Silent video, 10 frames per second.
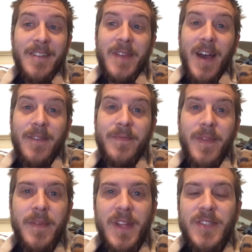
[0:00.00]
Yeah,
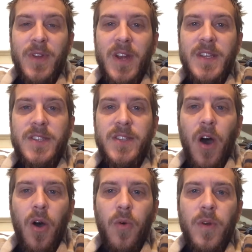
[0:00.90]
I mean, that's what it is.
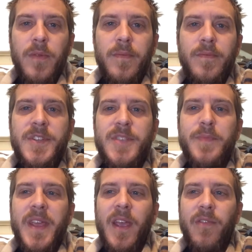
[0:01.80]
So just
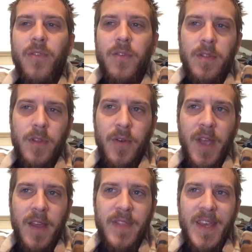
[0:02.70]
be careful,
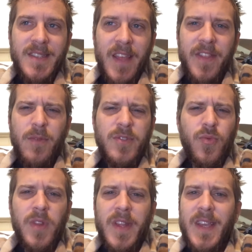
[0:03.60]
okay? They said that it was
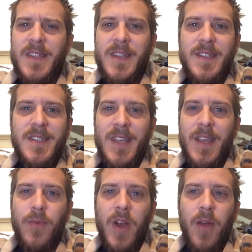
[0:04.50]
really easy to
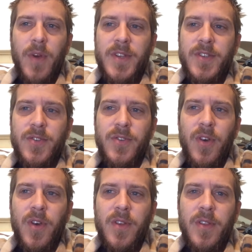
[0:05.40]
see when I went to do
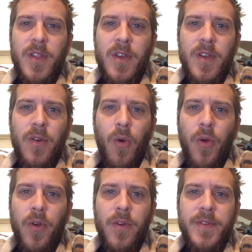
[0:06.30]
the
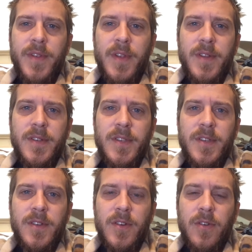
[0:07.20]
order
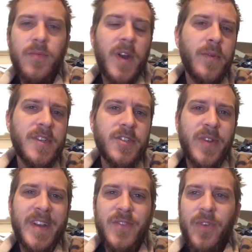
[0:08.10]
or when I went to
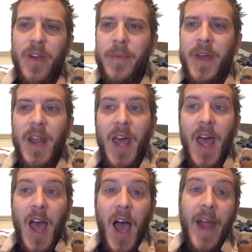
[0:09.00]
transfer it, but
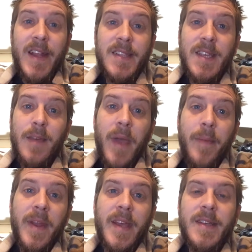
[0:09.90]
I didn't see it.
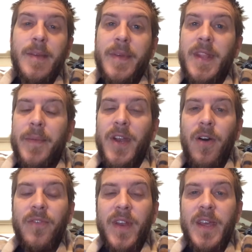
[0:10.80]
Maybe it is. I mean, let me
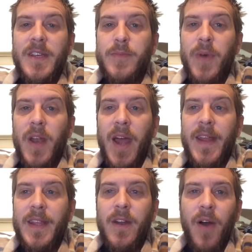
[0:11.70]
know if it is. But I
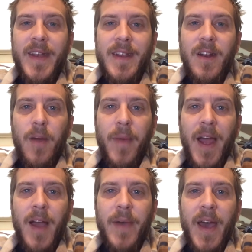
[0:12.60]
did it on
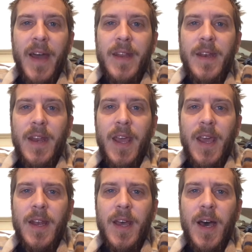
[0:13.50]
my iPad,
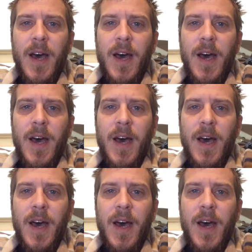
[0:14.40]
and